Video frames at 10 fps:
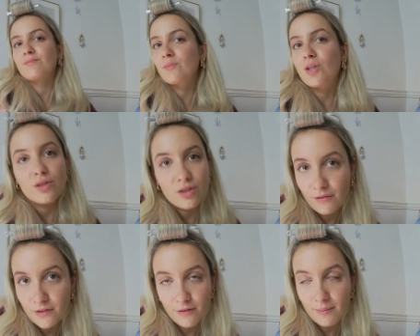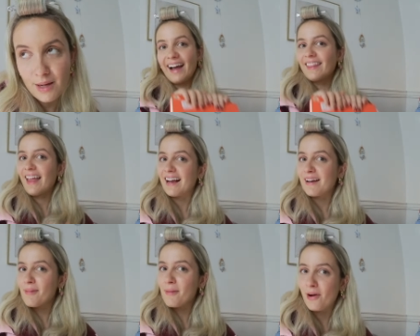too soft for me. I
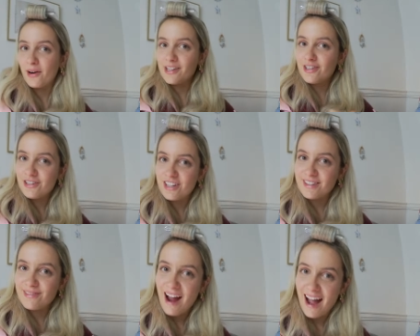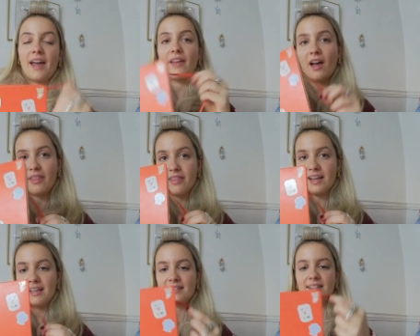like my porridge just right. And the other
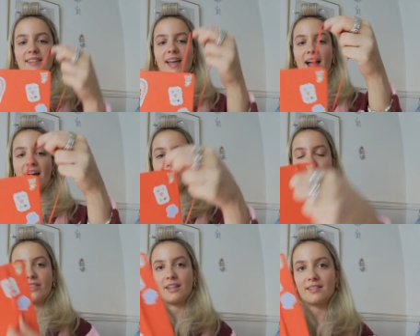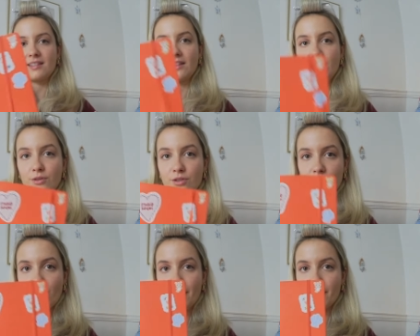thing is, is they have this little
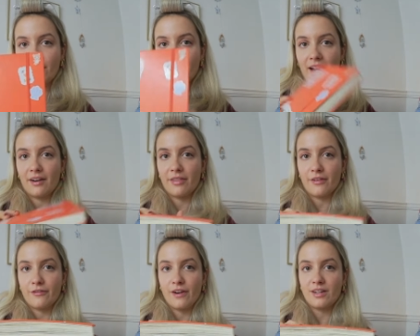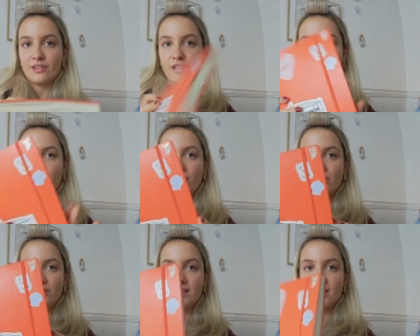strap around the front so you're not
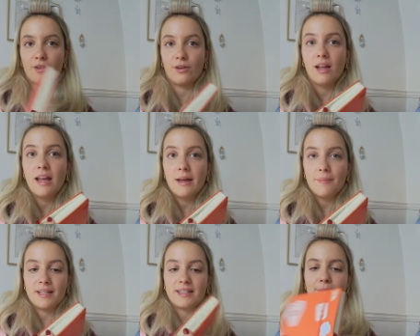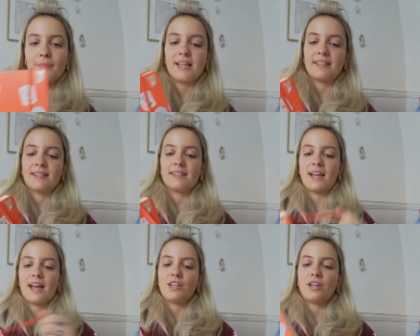losing your bits and pieces
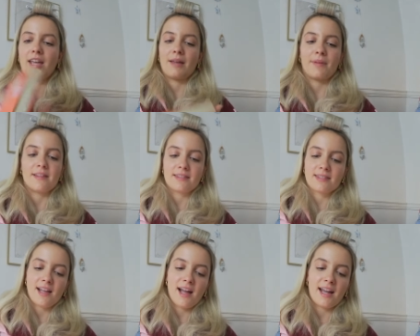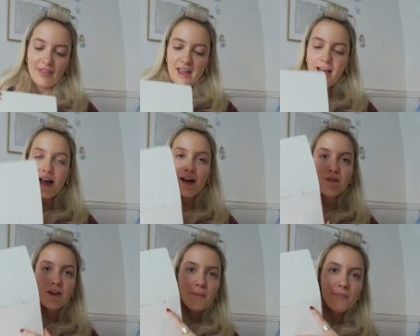that you keep inside. They
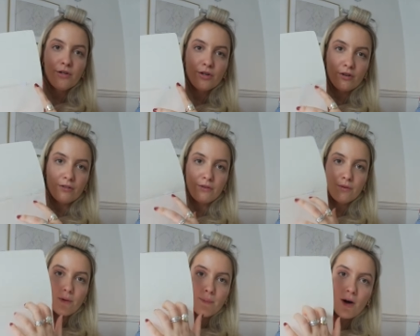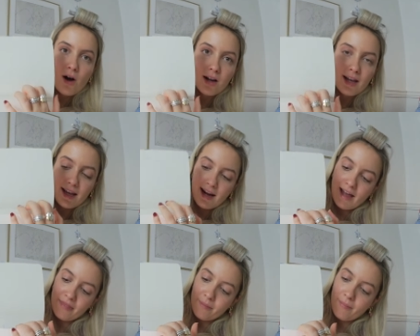have a beautiful pocket
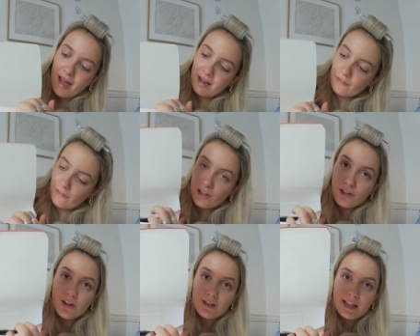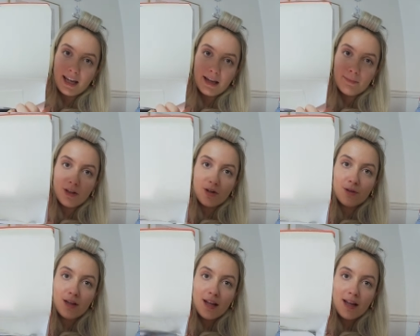at the back for you to keep little,